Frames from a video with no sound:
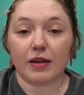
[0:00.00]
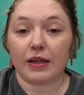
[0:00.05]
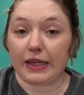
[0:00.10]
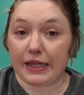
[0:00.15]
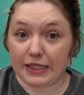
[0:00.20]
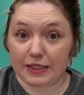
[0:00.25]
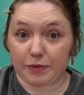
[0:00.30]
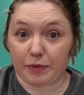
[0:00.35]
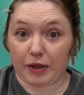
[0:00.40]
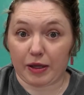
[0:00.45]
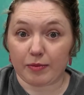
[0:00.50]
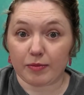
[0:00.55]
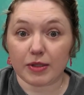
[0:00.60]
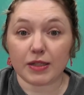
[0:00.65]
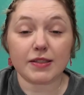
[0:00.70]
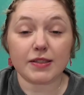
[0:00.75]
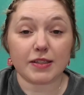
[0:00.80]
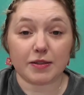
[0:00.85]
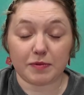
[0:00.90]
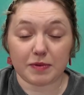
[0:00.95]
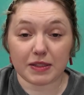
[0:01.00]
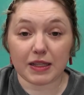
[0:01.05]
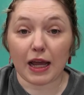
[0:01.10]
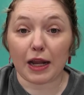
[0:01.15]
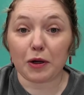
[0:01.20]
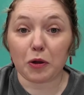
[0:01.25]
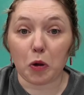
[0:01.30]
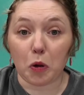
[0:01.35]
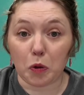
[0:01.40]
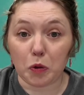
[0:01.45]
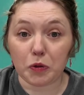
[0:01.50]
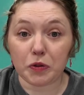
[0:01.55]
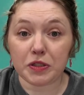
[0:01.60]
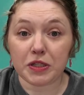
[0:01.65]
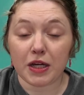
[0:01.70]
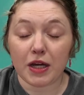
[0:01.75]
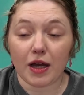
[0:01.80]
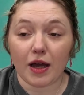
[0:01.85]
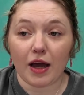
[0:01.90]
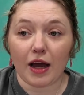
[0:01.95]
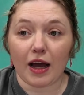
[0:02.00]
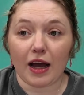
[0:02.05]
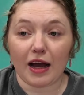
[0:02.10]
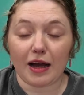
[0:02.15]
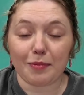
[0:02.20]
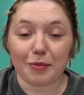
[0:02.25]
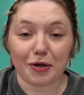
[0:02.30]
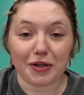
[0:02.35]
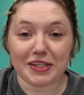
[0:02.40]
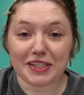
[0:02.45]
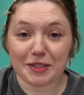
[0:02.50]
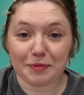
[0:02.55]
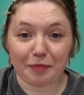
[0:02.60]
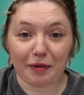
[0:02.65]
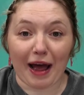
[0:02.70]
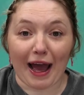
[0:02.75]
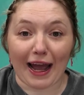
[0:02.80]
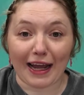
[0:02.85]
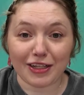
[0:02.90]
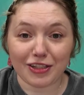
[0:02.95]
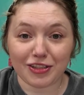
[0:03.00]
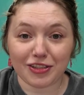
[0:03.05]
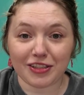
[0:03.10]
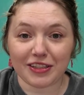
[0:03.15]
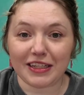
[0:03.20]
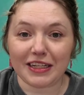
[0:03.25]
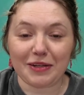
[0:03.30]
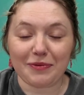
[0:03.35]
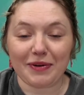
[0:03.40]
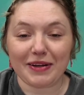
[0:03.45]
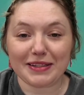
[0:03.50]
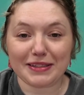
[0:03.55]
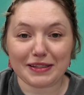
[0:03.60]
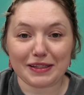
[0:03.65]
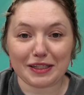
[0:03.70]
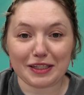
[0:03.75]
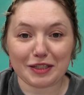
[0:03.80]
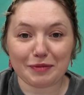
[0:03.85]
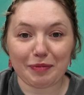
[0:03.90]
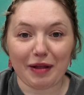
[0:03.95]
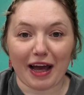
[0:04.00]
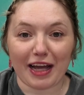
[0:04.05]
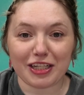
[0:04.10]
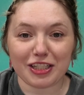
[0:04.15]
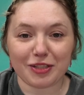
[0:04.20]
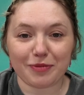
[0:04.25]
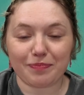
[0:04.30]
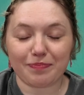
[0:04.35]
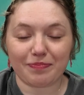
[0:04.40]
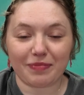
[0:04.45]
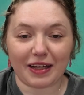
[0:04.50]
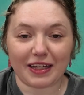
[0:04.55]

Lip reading: He swam because it was kind of cold, or he splashed anyways in the splash